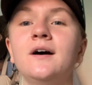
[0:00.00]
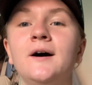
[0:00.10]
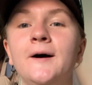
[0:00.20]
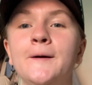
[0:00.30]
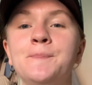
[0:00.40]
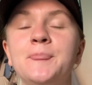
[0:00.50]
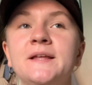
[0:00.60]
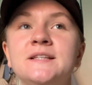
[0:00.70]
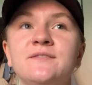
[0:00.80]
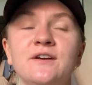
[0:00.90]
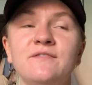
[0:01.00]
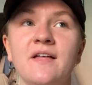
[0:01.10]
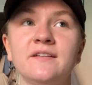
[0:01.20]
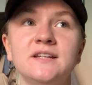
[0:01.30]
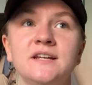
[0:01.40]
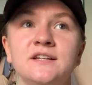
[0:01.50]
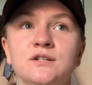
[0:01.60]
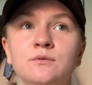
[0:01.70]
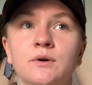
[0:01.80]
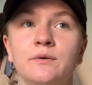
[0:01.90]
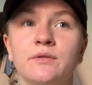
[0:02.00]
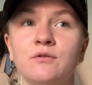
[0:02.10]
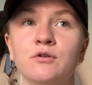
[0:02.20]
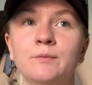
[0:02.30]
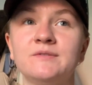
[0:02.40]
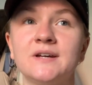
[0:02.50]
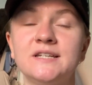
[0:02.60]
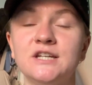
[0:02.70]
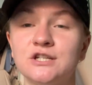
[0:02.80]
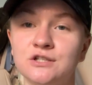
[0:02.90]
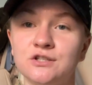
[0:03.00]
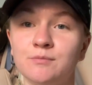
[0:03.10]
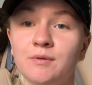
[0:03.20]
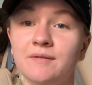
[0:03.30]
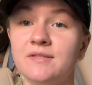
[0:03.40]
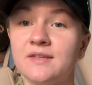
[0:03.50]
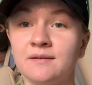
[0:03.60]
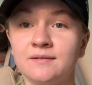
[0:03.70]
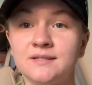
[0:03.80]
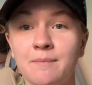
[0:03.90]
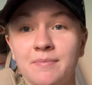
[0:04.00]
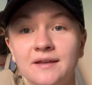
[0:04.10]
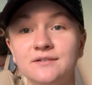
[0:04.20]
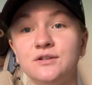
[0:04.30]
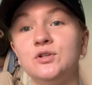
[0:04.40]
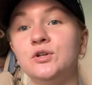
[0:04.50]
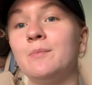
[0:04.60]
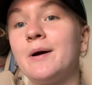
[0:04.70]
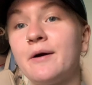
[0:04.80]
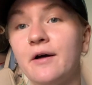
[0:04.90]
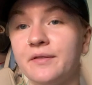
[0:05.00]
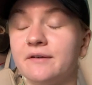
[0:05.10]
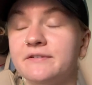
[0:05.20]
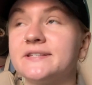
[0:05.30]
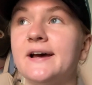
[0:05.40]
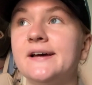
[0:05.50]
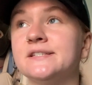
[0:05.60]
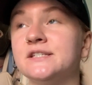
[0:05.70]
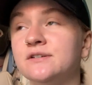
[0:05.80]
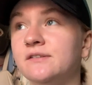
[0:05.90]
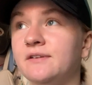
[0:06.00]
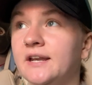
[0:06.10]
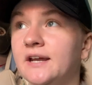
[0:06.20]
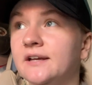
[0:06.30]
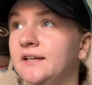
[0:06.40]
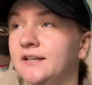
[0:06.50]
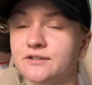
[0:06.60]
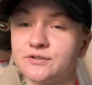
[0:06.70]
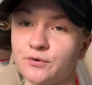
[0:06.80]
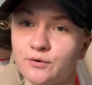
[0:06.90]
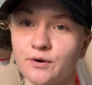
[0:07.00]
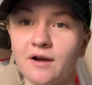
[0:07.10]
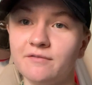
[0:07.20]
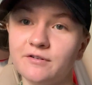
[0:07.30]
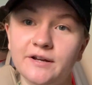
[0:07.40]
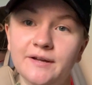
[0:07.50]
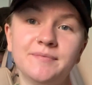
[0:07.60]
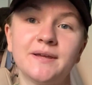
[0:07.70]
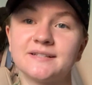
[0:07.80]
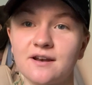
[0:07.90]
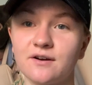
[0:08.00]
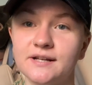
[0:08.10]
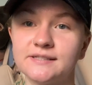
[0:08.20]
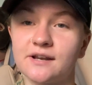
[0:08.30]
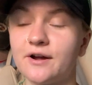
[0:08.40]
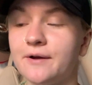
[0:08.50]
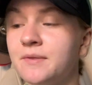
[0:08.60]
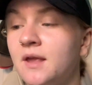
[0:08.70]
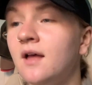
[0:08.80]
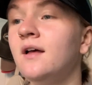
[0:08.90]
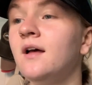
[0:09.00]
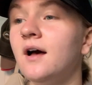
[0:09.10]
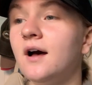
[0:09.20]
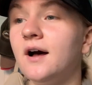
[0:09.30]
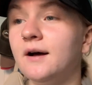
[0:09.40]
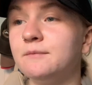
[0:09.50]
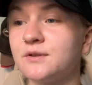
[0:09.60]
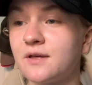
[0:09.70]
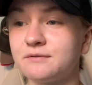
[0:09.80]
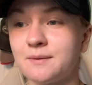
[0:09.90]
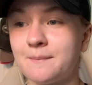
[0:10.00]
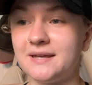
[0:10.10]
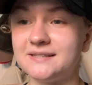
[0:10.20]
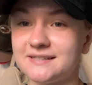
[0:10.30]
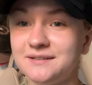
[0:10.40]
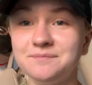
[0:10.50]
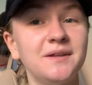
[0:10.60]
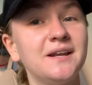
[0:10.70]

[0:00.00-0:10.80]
Um, it's very validating to work with a group of dietitians who believe the thing, same things you do about health at every size, intuitive eating, eating disorder recovery, etc., etc. Um, so that was amazing.